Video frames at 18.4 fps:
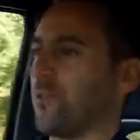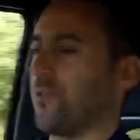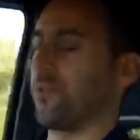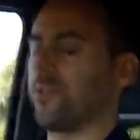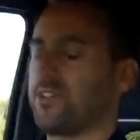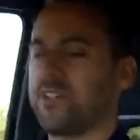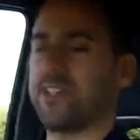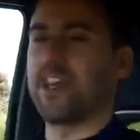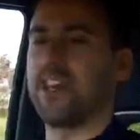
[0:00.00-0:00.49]
through
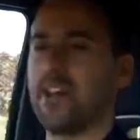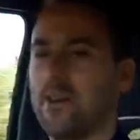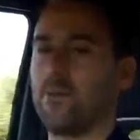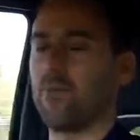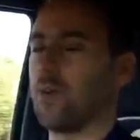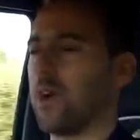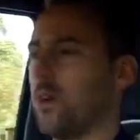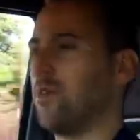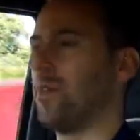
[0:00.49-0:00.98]
the
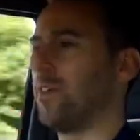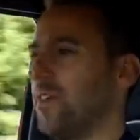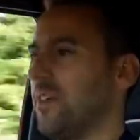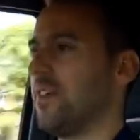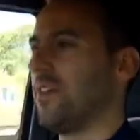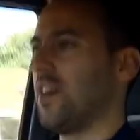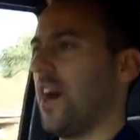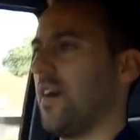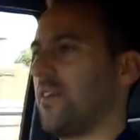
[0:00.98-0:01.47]
steering wheel,
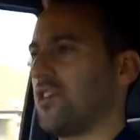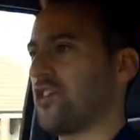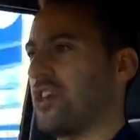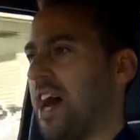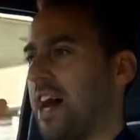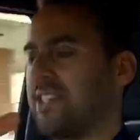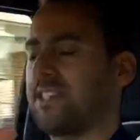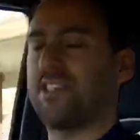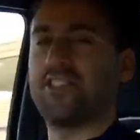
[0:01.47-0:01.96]
and the
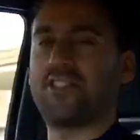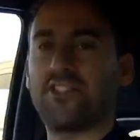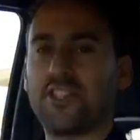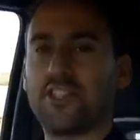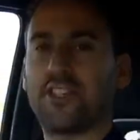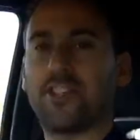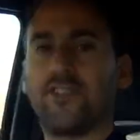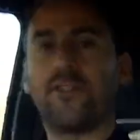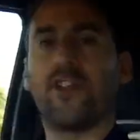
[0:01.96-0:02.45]
chassis is
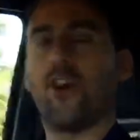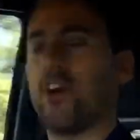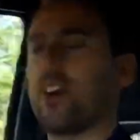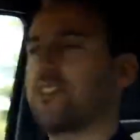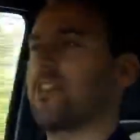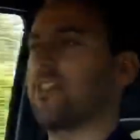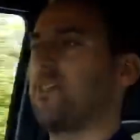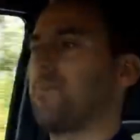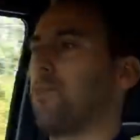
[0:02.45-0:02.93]
just
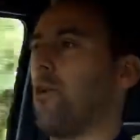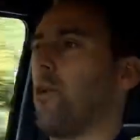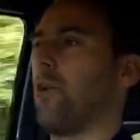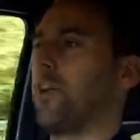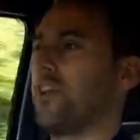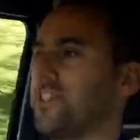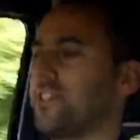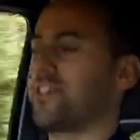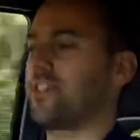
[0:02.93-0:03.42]
nicely
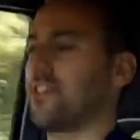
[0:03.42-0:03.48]
poised.